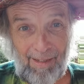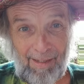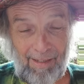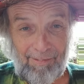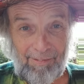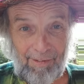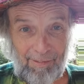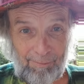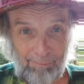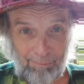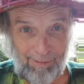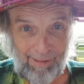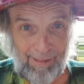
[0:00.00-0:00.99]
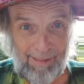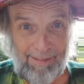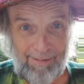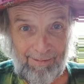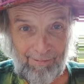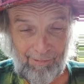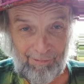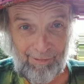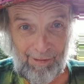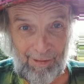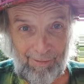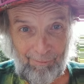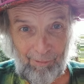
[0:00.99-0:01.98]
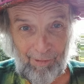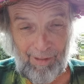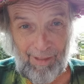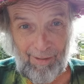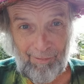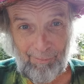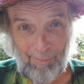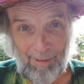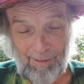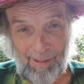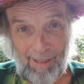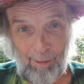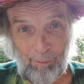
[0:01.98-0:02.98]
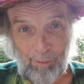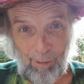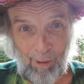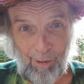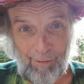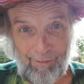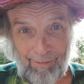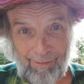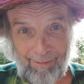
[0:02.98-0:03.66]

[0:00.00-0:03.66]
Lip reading: And since blatant slavery has been outlawed,